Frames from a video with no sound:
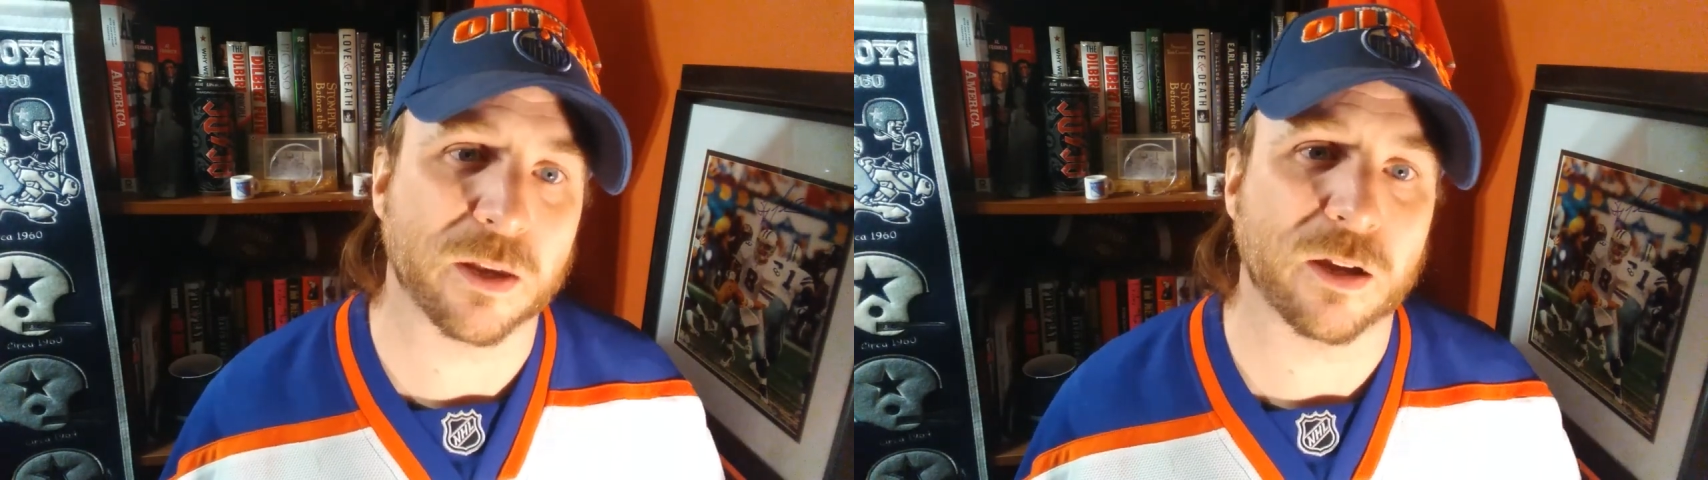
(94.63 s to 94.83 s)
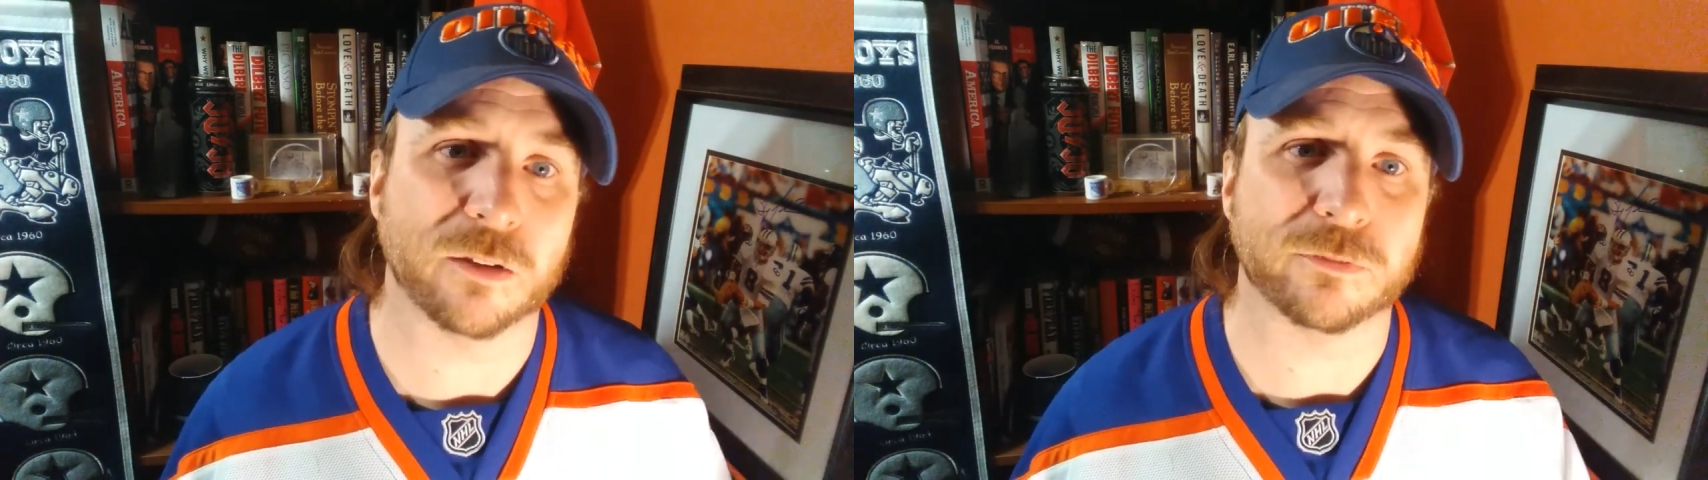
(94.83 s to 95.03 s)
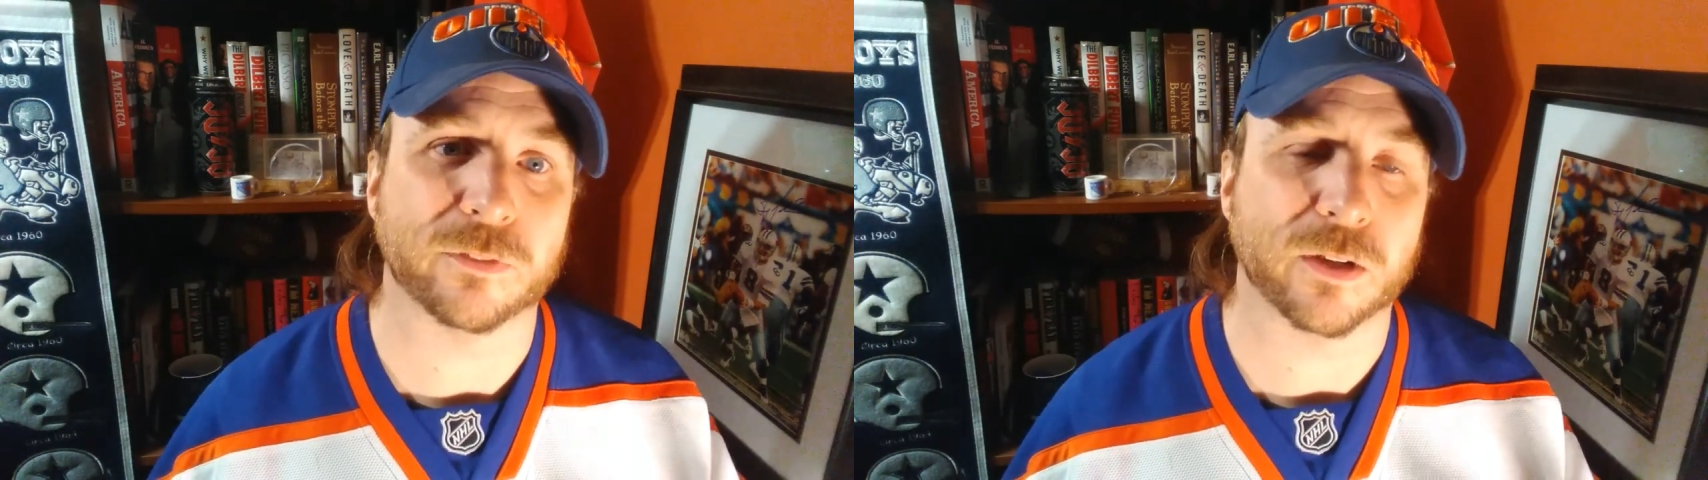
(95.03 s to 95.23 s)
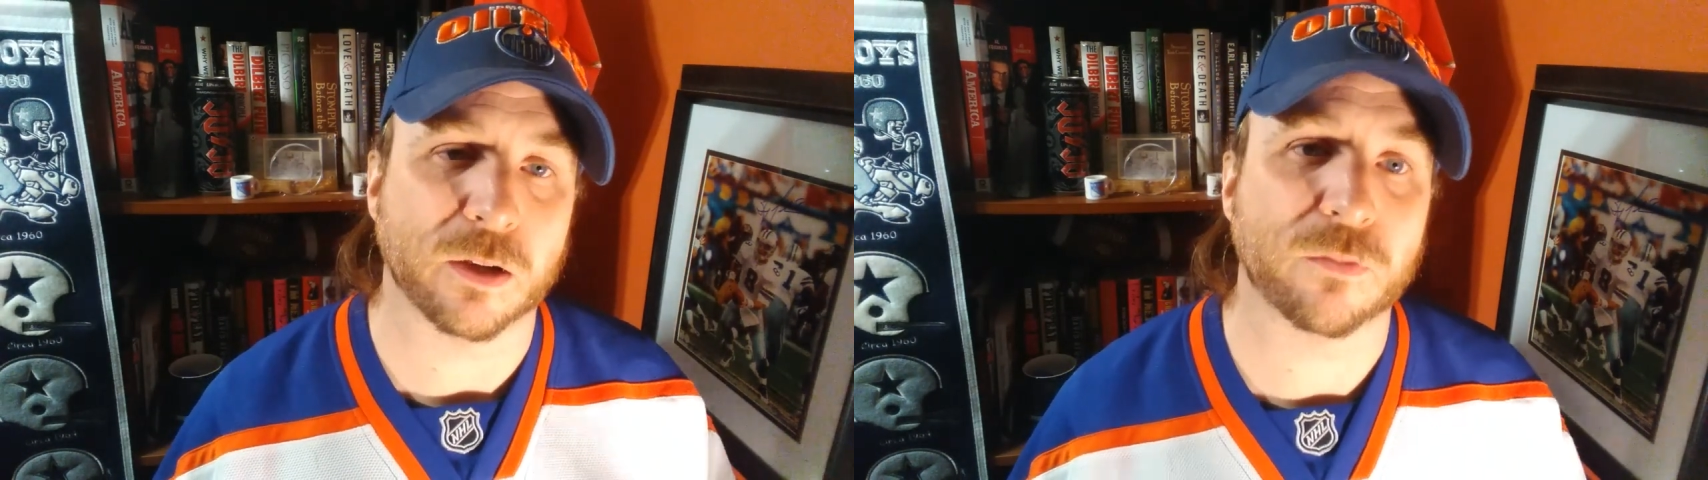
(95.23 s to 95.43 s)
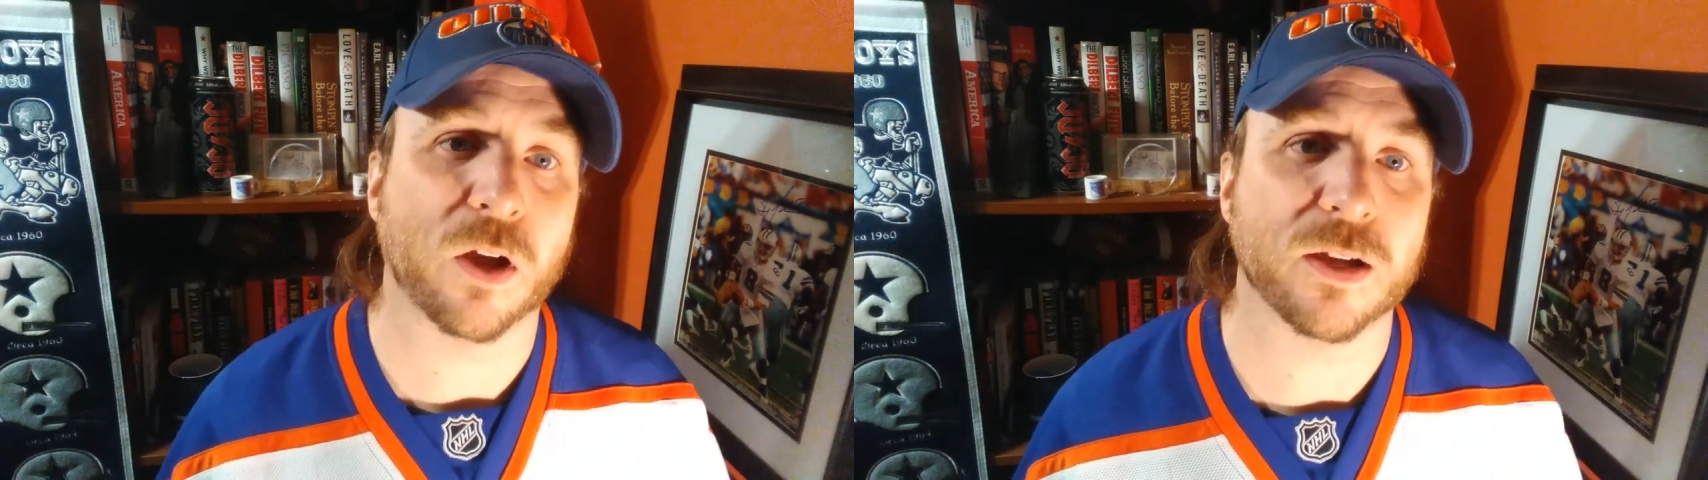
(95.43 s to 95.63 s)

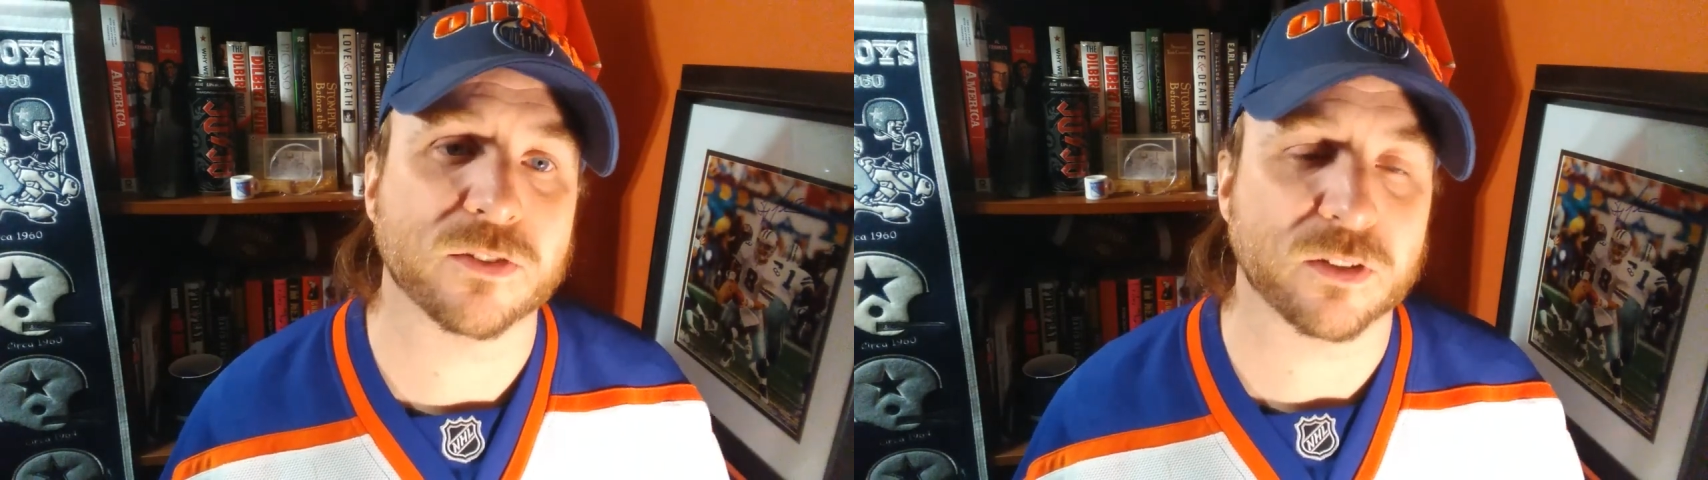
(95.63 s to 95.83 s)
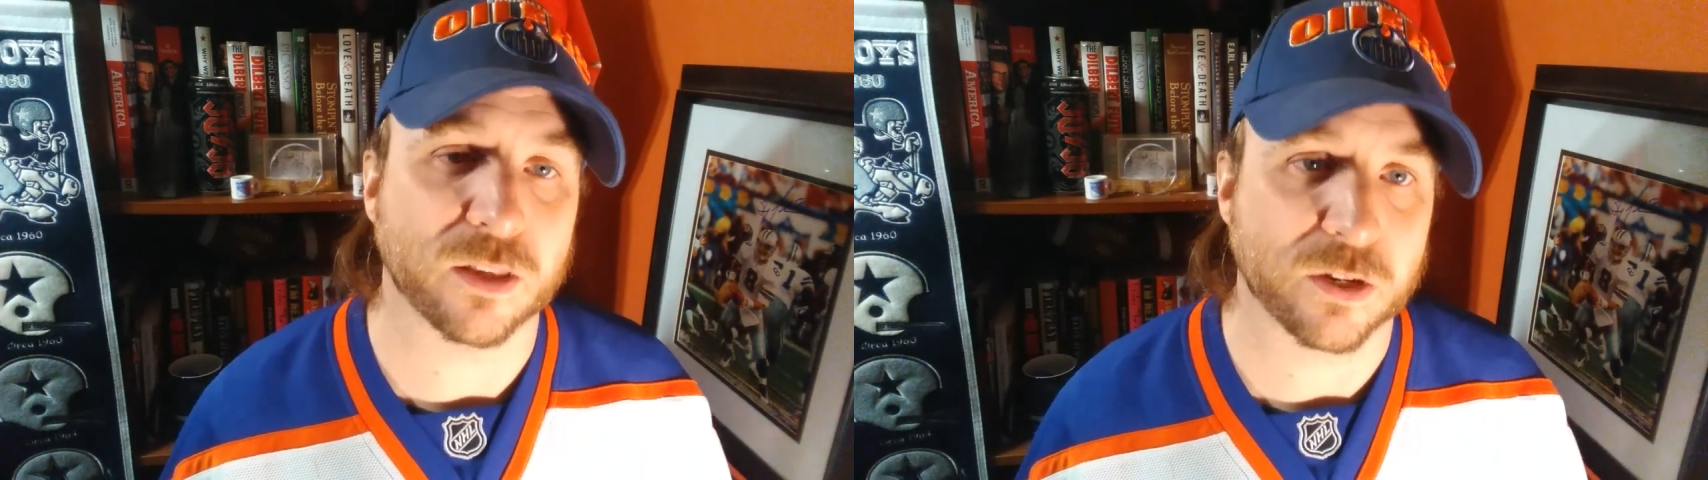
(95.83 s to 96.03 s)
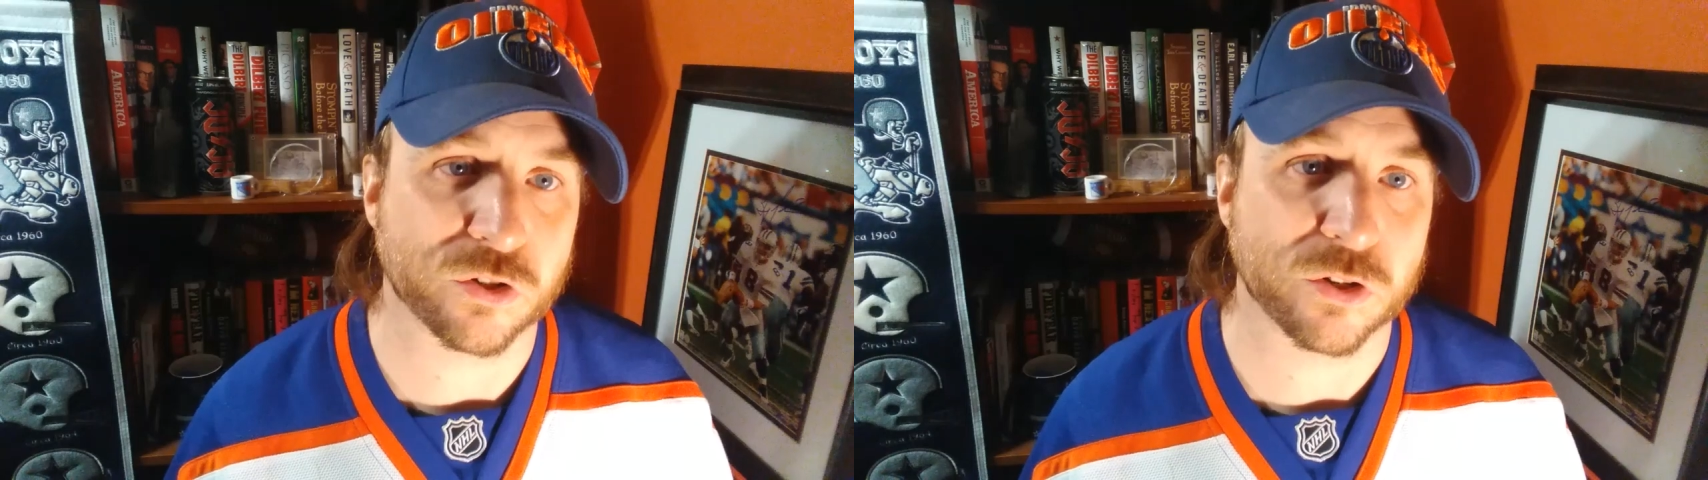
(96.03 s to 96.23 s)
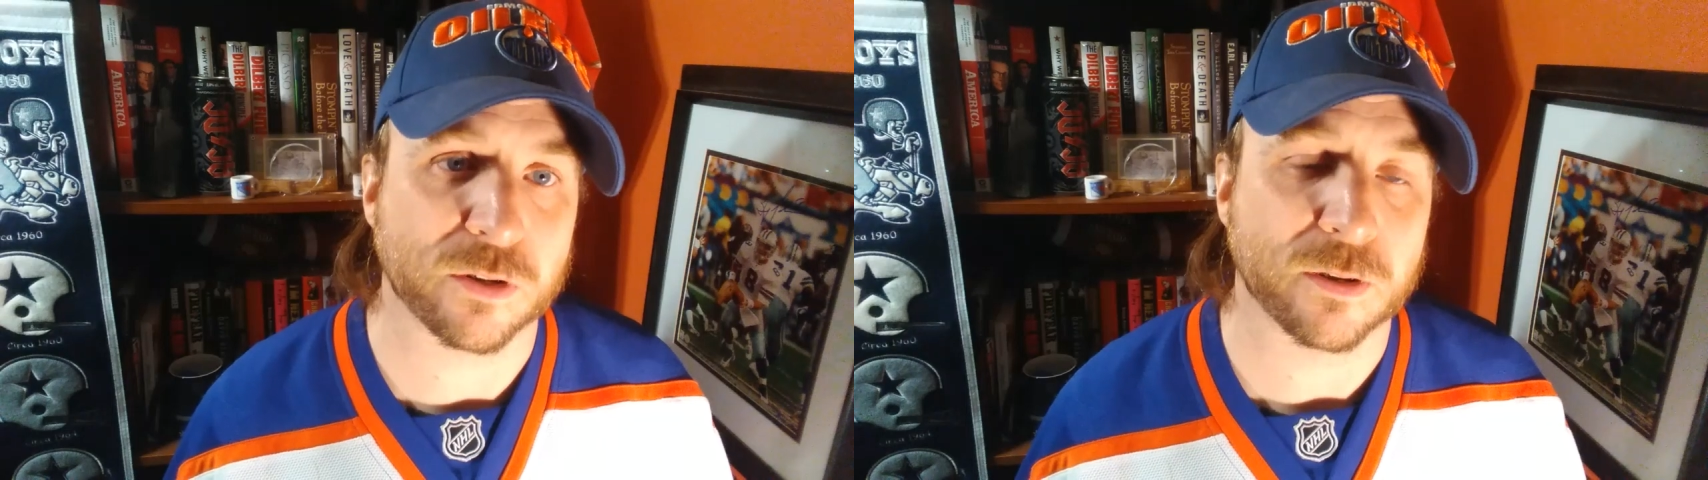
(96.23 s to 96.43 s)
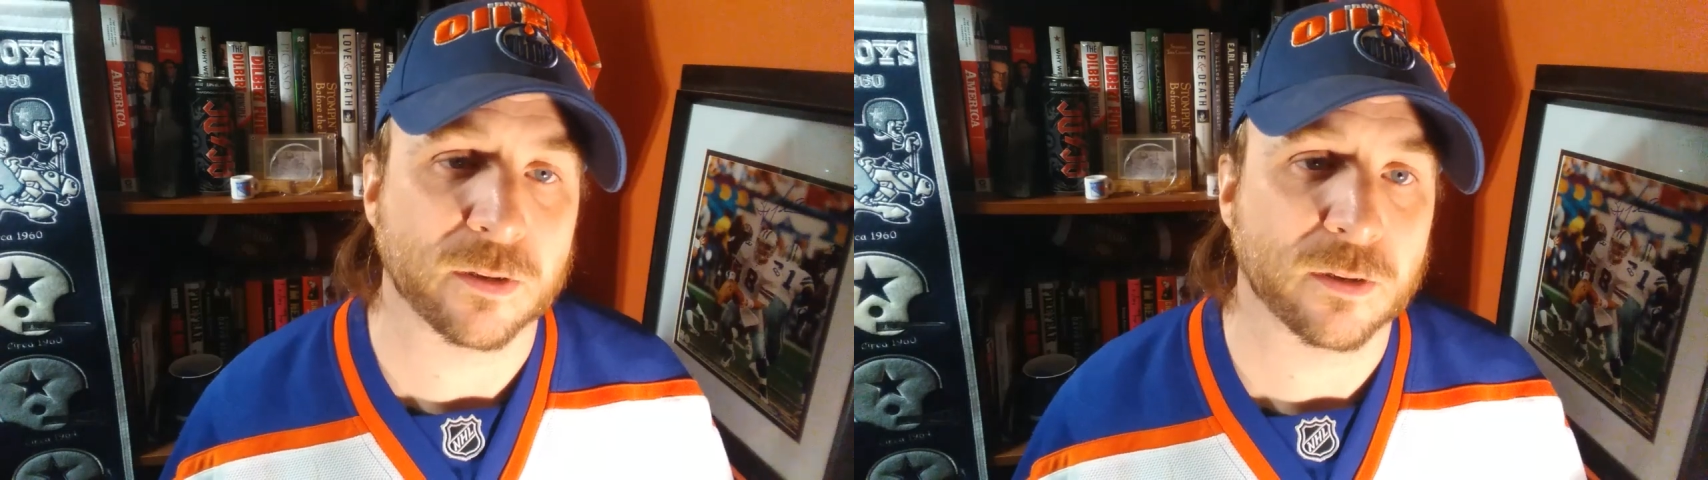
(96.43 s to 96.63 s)
of consolation,